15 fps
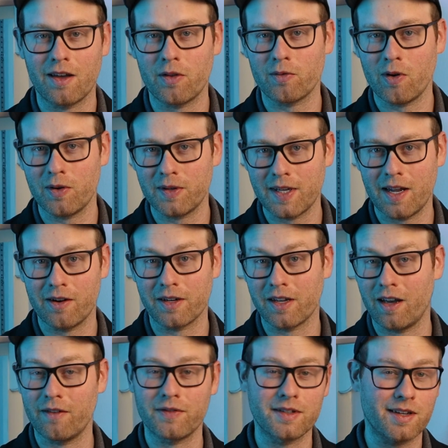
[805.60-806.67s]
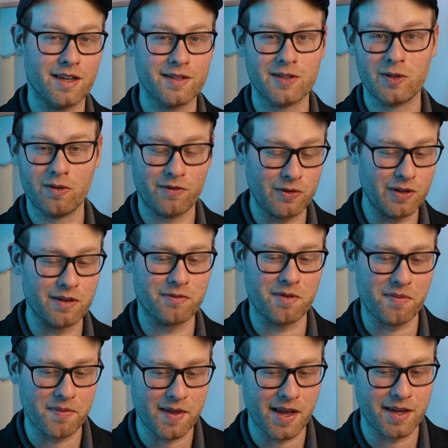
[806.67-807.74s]
Now the rotator cuff does do a few
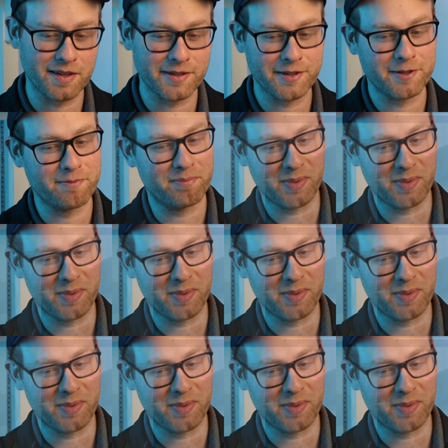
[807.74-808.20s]
different things,